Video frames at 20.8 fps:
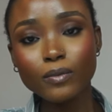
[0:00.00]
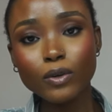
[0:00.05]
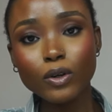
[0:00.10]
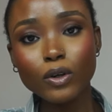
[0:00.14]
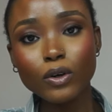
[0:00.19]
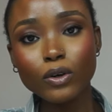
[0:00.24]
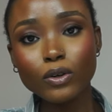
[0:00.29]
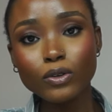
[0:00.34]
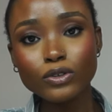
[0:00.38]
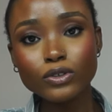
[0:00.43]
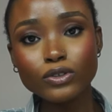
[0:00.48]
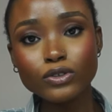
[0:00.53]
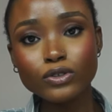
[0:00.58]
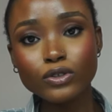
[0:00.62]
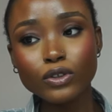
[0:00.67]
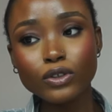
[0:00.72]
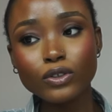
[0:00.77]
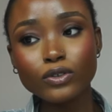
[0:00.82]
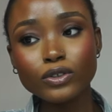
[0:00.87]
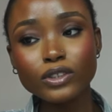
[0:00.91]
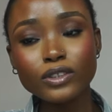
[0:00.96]

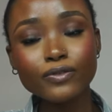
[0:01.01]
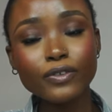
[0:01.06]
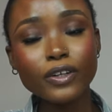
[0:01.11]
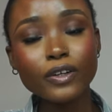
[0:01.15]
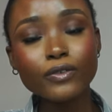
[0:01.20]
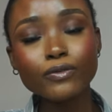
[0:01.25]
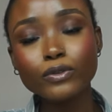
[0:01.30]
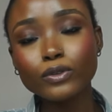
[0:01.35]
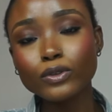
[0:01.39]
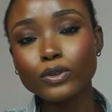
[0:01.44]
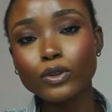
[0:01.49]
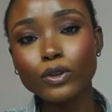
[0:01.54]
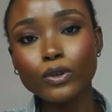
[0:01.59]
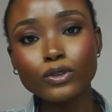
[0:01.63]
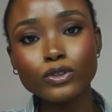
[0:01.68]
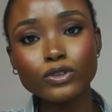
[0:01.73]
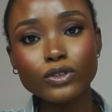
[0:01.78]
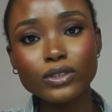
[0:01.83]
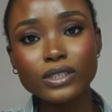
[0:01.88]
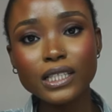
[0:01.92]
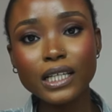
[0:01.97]
culture, different food
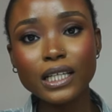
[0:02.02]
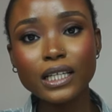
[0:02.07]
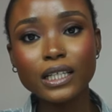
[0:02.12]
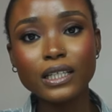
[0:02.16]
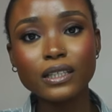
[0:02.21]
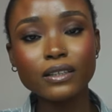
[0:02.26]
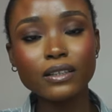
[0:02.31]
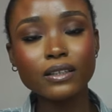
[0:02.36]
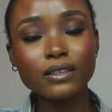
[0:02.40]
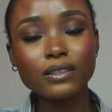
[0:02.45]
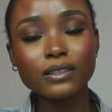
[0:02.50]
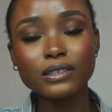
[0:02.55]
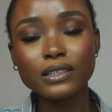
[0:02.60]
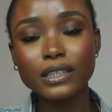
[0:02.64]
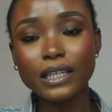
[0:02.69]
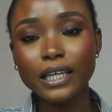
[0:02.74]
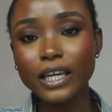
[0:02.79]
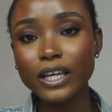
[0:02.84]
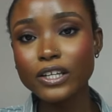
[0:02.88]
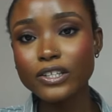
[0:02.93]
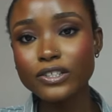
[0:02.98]
cultures, like there's the
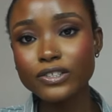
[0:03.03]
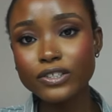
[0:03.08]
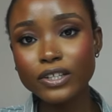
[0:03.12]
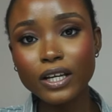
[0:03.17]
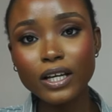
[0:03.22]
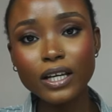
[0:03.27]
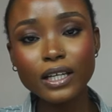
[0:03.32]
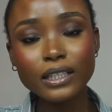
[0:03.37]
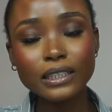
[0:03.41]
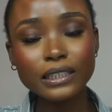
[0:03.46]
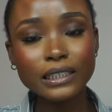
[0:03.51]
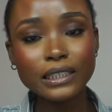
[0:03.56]
Asian,